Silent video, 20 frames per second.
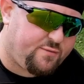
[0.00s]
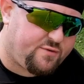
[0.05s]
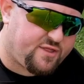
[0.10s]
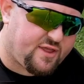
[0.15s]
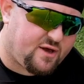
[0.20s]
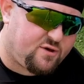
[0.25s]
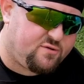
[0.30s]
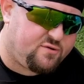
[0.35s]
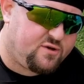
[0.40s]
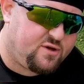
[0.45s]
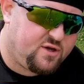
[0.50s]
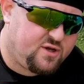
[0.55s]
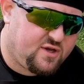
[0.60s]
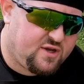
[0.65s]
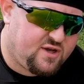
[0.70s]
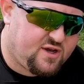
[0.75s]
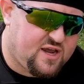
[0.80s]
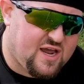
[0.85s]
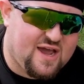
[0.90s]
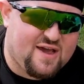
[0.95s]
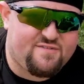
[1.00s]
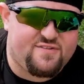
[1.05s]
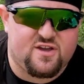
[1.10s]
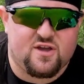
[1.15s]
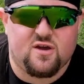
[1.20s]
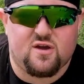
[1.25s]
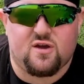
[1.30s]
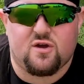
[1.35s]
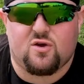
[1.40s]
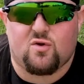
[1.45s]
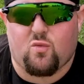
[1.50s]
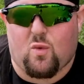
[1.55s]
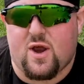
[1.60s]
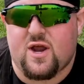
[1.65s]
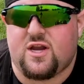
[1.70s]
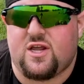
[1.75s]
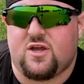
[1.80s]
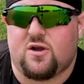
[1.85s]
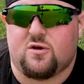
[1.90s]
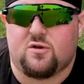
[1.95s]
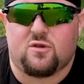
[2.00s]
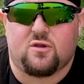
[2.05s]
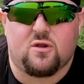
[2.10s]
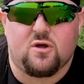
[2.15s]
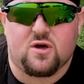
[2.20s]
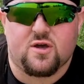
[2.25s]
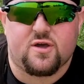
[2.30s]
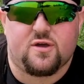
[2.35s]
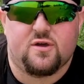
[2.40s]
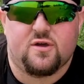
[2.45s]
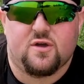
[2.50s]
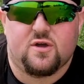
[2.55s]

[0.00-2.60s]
without having a grainier look.